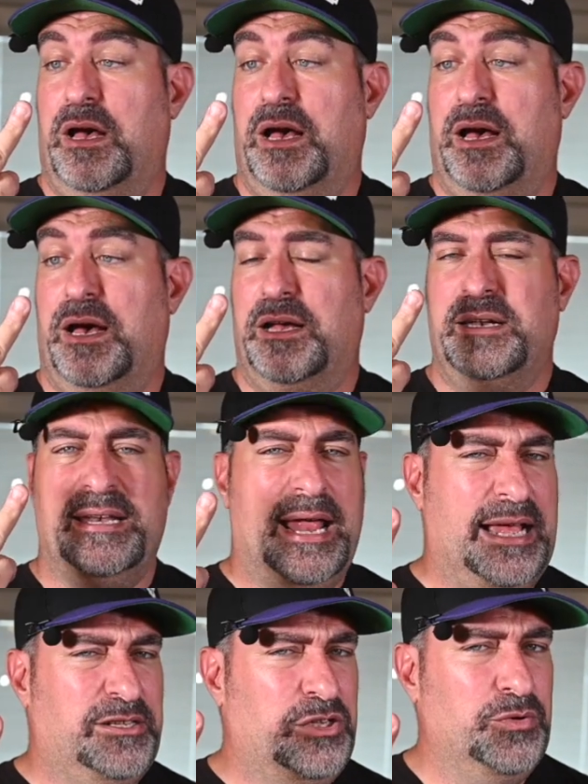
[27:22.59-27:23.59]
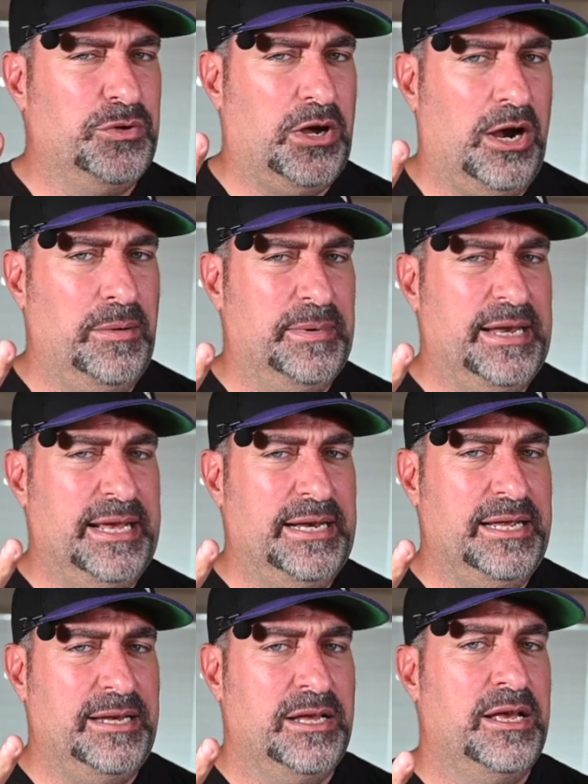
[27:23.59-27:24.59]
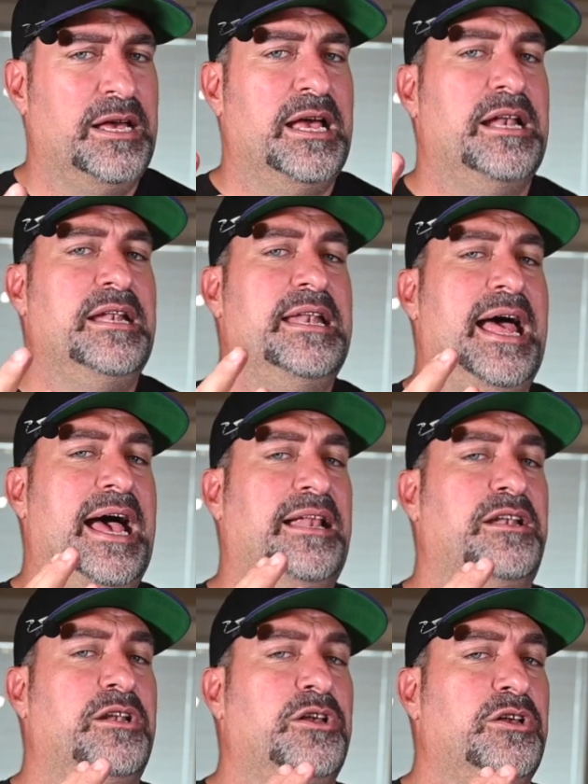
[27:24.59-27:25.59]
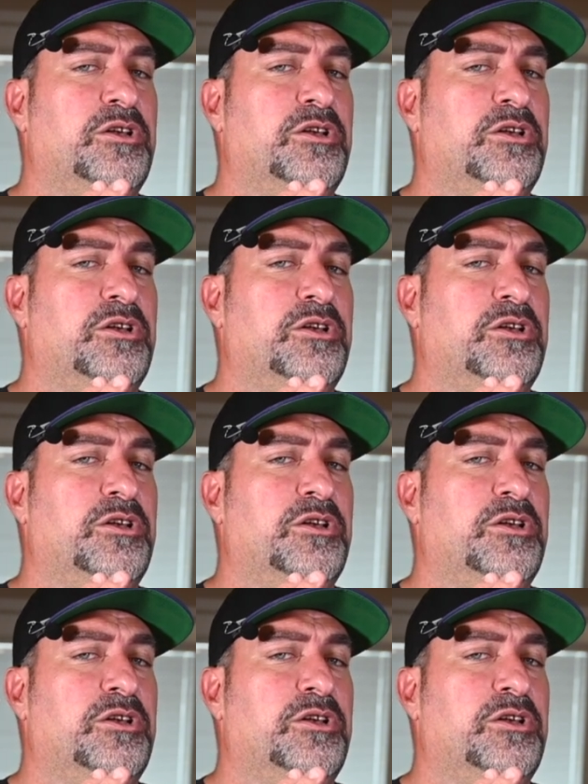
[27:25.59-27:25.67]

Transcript: uh, not too carbonated, not,